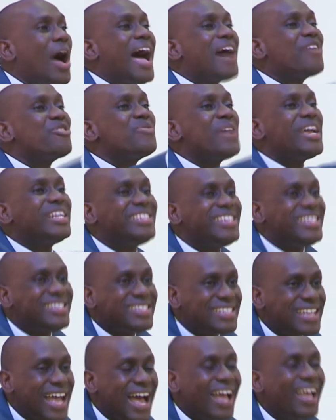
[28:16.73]
and
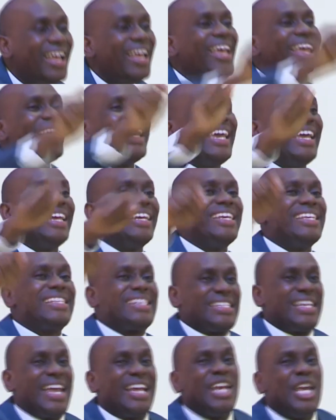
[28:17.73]
register in the
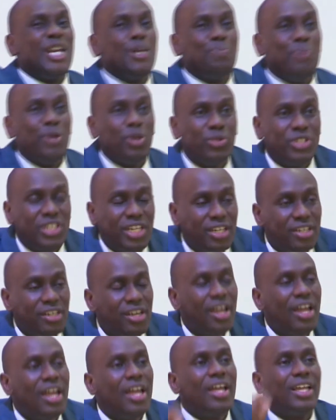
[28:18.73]
Senate building
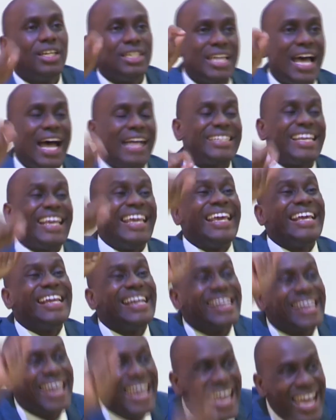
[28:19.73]
that in
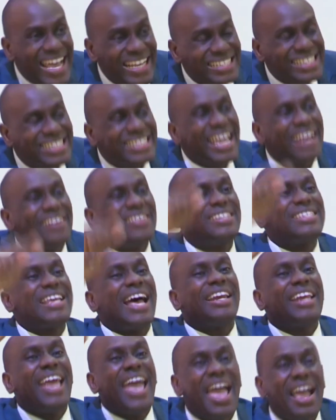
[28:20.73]
case there is
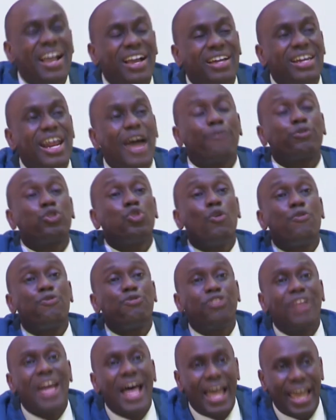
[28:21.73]
an aircraft to
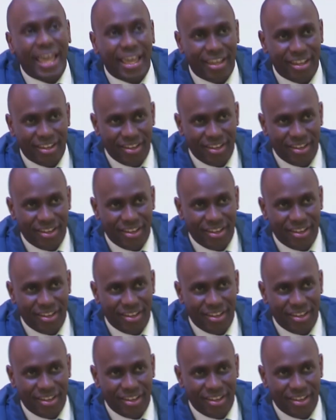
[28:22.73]
fly,